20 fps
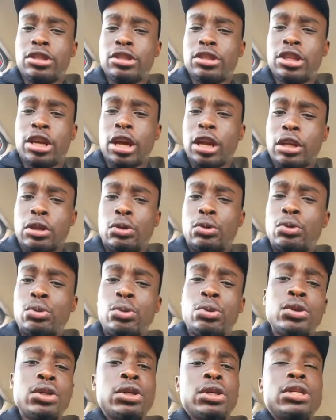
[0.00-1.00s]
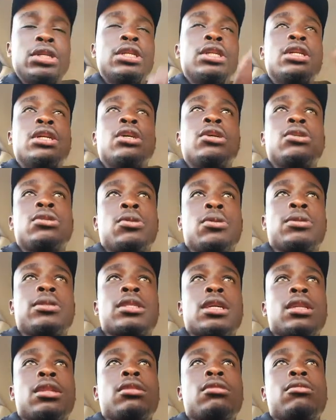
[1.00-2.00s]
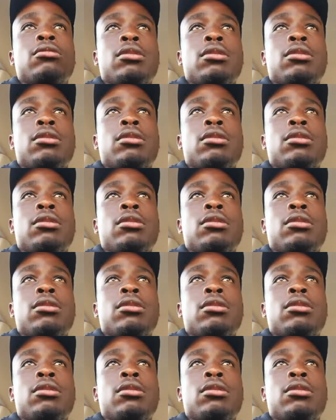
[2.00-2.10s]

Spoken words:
get to. So we start,